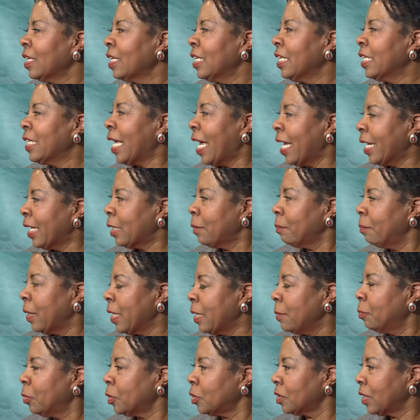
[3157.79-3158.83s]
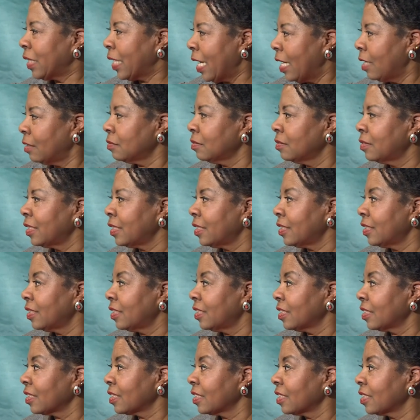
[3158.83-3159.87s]
getting people counted
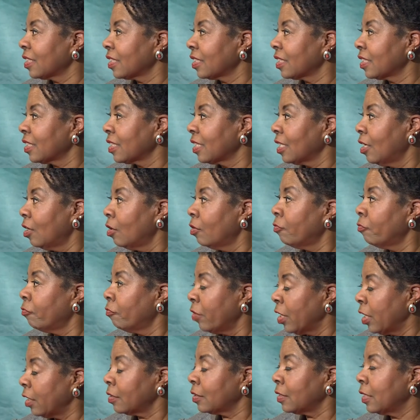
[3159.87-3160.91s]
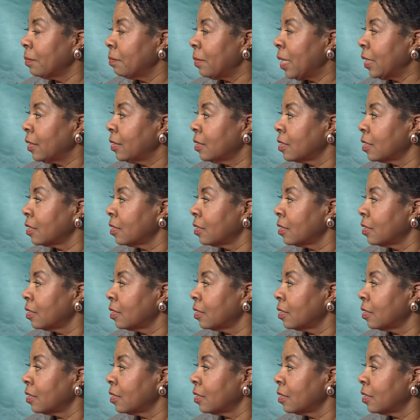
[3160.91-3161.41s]
really makes a